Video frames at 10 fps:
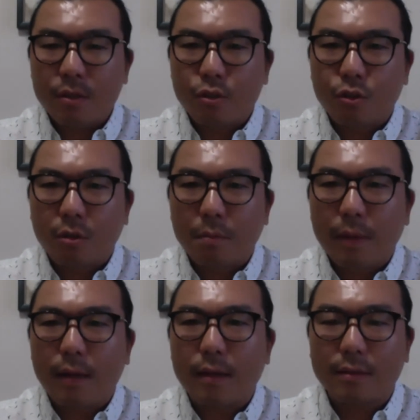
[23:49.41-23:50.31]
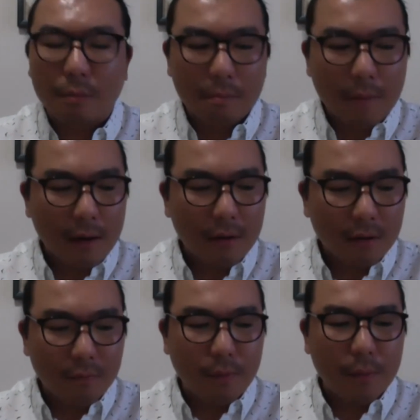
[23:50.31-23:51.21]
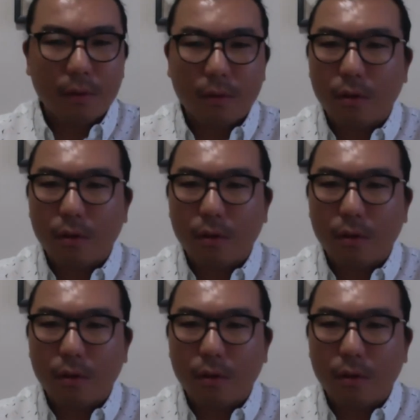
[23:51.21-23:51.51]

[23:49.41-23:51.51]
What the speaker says: tremendous amount of biblical